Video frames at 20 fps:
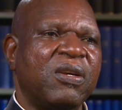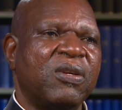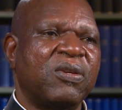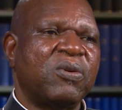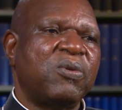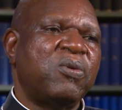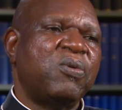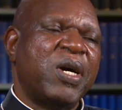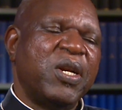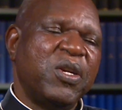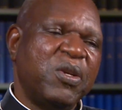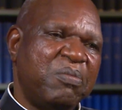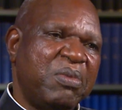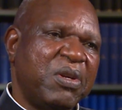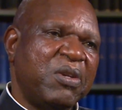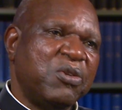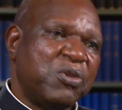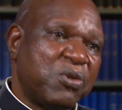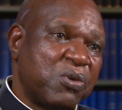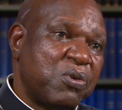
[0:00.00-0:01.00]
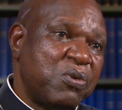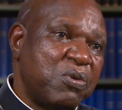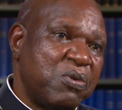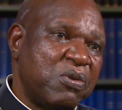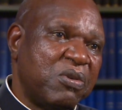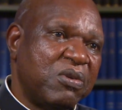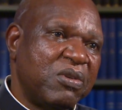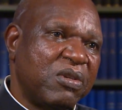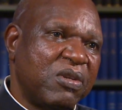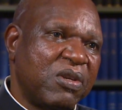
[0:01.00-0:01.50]
So we want to build
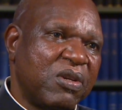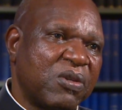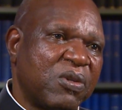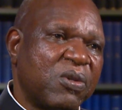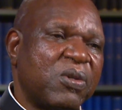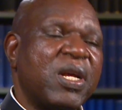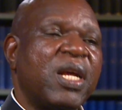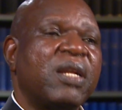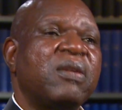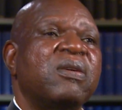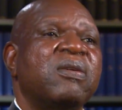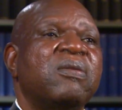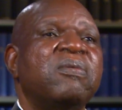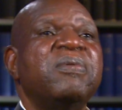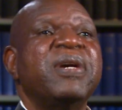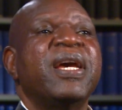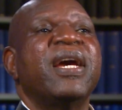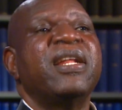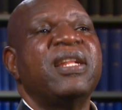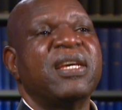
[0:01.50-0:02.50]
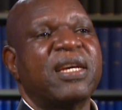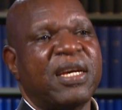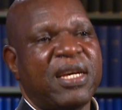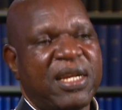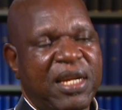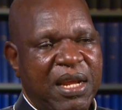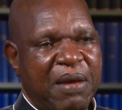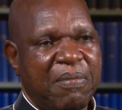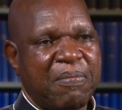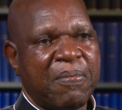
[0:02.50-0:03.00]
schools so that we
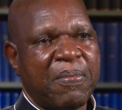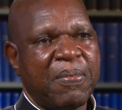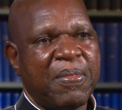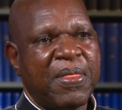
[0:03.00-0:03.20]
educate them.